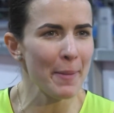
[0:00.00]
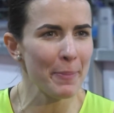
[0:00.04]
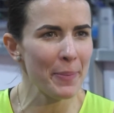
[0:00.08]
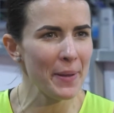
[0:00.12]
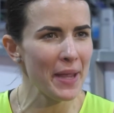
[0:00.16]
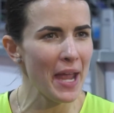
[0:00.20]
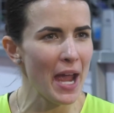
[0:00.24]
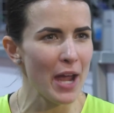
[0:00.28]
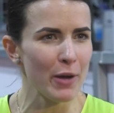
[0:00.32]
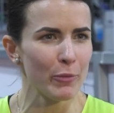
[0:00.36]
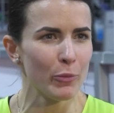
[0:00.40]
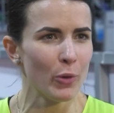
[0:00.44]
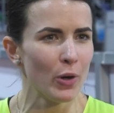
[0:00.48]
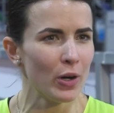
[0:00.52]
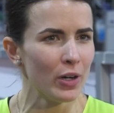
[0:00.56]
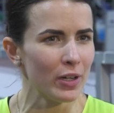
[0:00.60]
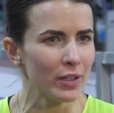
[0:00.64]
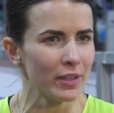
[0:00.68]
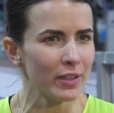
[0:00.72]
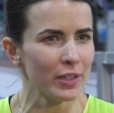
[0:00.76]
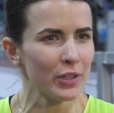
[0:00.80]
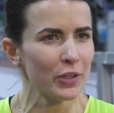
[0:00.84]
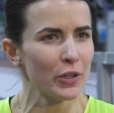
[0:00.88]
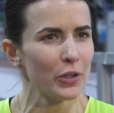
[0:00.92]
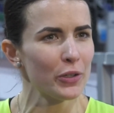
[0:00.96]
happy I
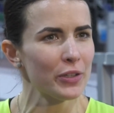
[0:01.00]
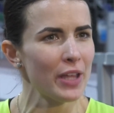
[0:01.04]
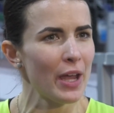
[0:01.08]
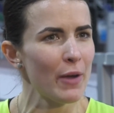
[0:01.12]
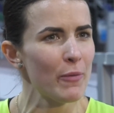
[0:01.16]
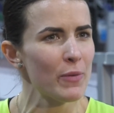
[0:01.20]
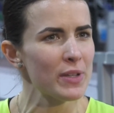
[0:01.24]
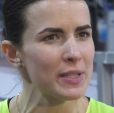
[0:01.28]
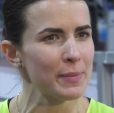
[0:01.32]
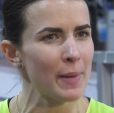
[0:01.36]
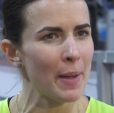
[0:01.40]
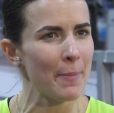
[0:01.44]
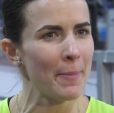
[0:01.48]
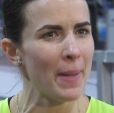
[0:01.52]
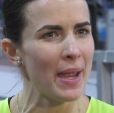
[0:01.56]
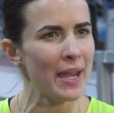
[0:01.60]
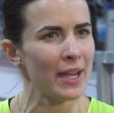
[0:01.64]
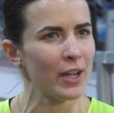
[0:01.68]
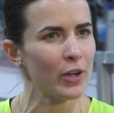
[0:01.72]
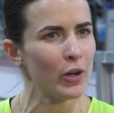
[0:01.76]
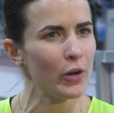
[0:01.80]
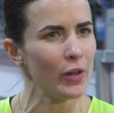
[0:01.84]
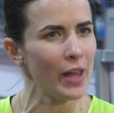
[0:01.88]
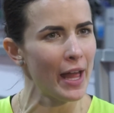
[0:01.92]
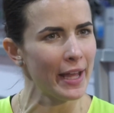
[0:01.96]
won. You know, that was my
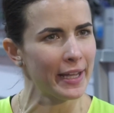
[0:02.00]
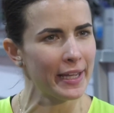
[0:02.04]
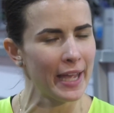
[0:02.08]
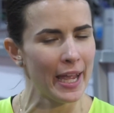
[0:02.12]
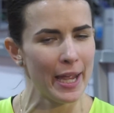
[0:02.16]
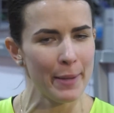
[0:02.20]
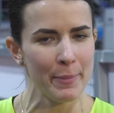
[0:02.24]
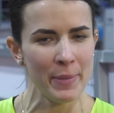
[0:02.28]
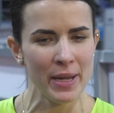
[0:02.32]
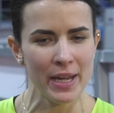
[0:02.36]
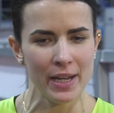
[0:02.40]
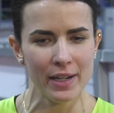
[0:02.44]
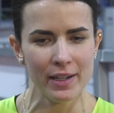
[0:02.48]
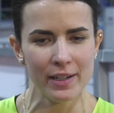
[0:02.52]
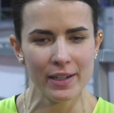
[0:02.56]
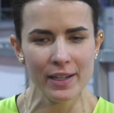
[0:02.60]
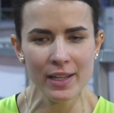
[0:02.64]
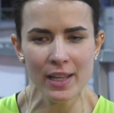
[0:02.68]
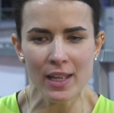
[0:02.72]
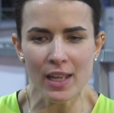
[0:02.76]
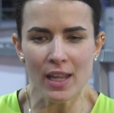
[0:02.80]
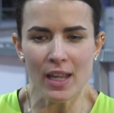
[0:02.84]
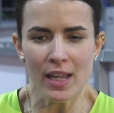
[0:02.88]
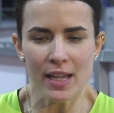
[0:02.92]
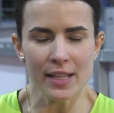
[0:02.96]
main goal. I came
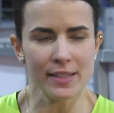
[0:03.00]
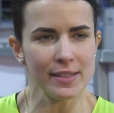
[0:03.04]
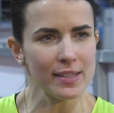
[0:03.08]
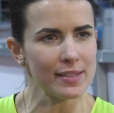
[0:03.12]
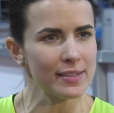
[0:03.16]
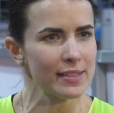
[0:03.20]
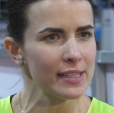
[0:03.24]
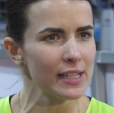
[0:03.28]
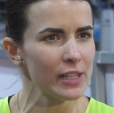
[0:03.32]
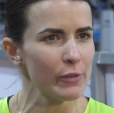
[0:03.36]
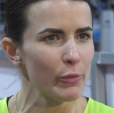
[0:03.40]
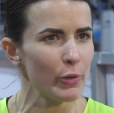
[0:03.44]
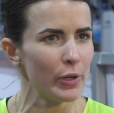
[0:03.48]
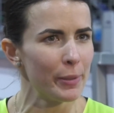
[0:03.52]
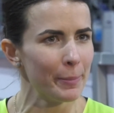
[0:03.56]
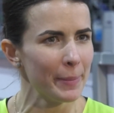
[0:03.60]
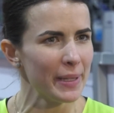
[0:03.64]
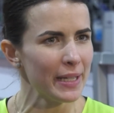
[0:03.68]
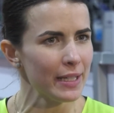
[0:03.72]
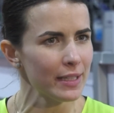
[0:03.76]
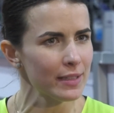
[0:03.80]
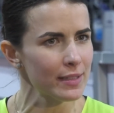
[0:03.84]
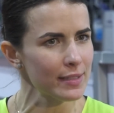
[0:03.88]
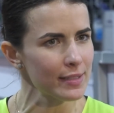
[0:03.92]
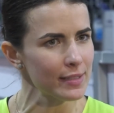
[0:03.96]
here. It's a silver
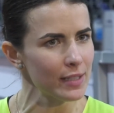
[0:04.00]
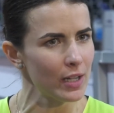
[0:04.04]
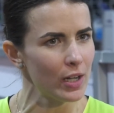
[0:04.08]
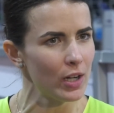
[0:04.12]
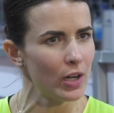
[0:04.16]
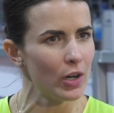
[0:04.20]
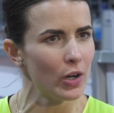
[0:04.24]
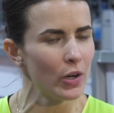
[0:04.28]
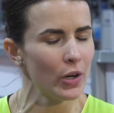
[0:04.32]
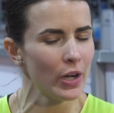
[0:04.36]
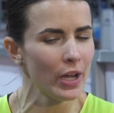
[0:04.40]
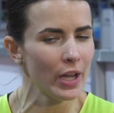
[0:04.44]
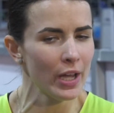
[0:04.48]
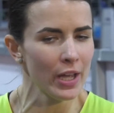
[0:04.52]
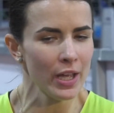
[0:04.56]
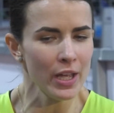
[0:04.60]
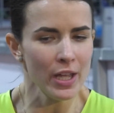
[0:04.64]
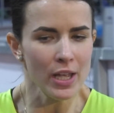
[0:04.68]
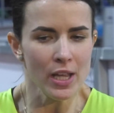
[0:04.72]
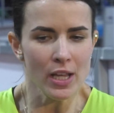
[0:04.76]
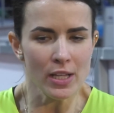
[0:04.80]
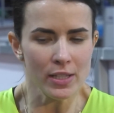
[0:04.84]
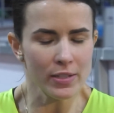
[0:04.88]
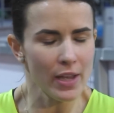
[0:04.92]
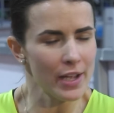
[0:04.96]
meet, so
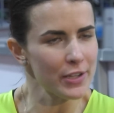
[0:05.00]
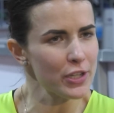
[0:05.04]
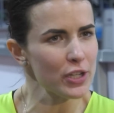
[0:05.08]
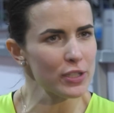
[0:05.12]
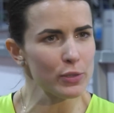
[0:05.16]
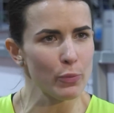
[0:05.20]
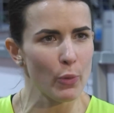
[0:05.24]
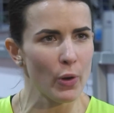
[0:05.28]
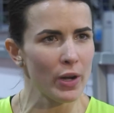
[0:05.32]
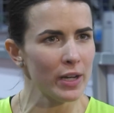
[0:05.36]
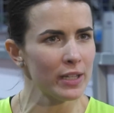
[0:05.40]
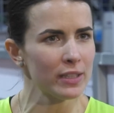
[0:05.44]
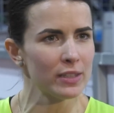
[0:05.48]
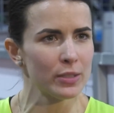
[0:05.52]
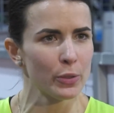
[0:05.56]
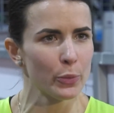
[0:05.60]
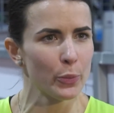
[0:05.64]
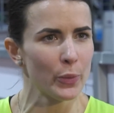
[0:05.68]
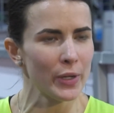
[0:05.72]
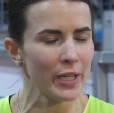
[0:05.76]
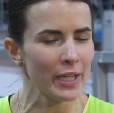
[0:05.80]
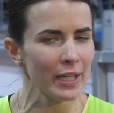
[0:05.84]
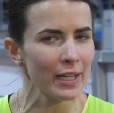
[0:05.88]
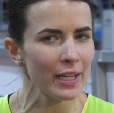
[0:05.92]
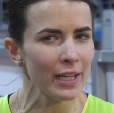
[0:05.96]
so I just wanted to
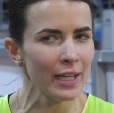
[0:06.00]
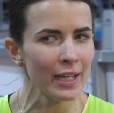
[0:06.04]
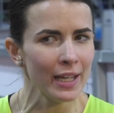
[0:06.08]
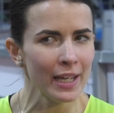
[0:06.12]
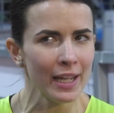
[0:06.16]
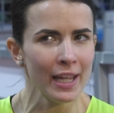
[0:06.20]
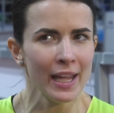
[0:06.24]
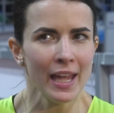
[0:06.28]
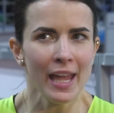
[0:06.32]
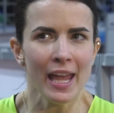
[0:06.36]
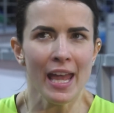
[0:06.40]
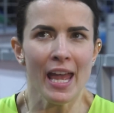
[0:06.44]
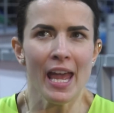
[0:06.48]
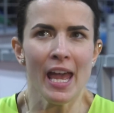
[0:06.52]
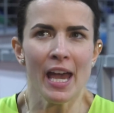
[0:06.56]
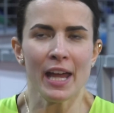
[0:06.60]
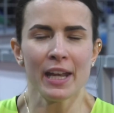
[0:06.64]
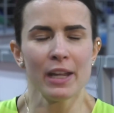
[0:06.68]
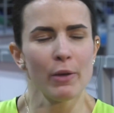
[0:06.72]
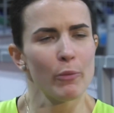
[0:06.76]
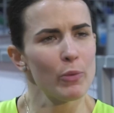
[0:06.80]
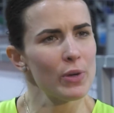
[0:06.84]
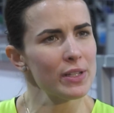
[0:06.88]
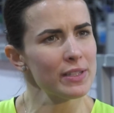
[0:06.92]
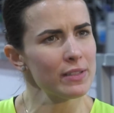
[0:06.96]
win.
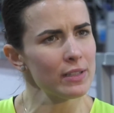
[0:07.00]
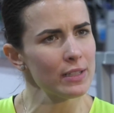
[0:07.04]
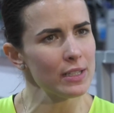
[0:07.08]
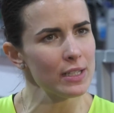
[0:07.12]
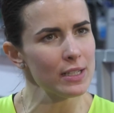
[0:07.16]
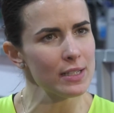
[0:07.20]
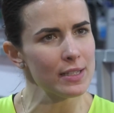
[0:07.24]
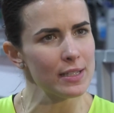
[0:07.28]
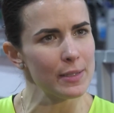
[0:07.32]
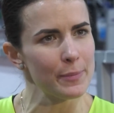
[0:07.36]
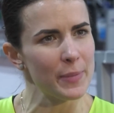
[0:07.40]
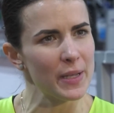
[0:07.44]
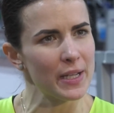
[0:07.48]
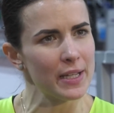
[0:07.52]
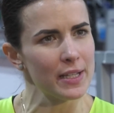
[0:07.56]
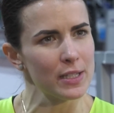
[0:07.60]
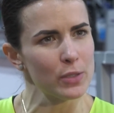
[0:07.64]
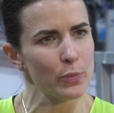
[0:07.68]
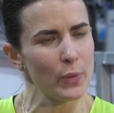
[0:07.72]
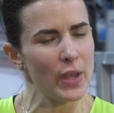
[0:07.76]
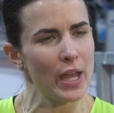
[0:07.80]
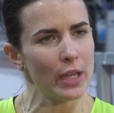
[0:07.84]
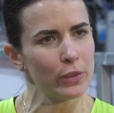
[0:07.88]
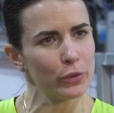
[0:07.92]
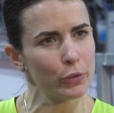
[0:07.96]
And it wasn't easy
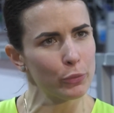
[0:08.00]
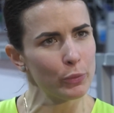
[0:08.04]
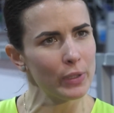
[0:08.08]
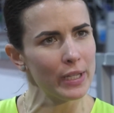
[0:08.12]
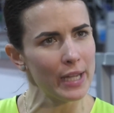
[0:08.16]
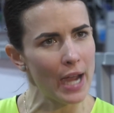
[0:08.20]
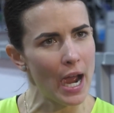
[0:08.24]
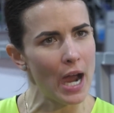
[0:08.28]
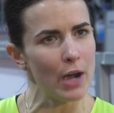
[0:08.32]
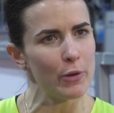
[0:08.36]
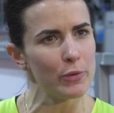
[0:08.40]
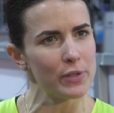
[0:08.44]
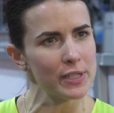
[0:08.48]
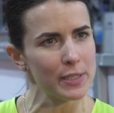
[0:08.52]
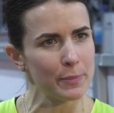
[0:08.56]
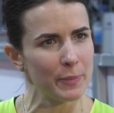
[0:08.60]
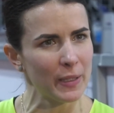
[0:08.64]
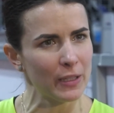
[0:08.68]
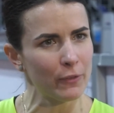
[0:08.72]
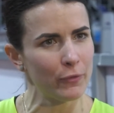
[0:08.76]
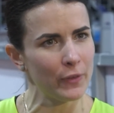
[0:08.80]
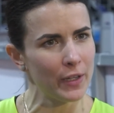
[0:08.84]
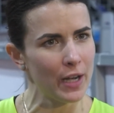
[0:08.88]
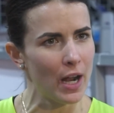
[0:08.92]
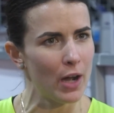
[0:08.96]
because we had three hours
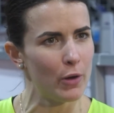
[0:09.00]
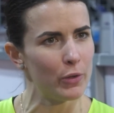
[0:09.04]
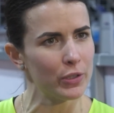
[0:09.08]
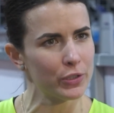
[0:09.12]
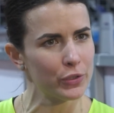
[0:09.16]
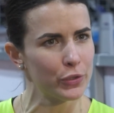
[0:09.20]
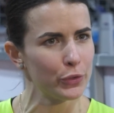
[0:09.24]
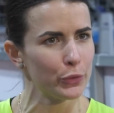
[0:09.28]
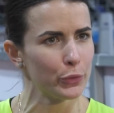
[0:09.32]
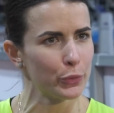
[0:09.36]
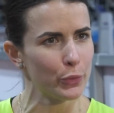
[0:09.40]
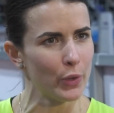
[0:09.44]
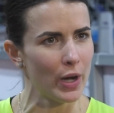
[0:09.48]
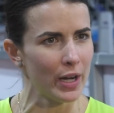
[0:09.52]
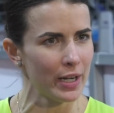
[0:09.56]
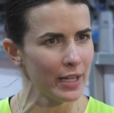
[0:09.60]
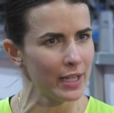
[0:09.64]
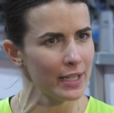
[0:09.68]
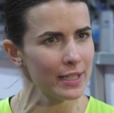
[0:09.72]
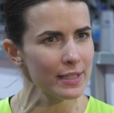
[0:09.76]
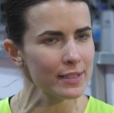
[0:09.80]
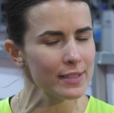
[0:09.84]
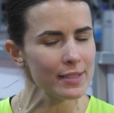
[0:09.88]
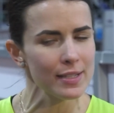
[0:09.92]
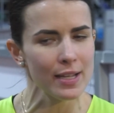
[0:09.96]
between our two
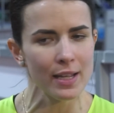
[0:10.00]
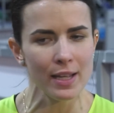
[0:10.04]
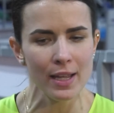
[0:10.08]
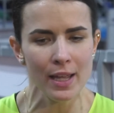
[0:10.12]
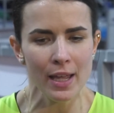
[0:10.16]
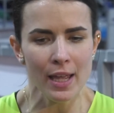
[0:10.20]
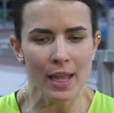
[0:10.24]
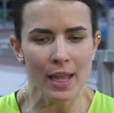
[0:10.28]
runnings.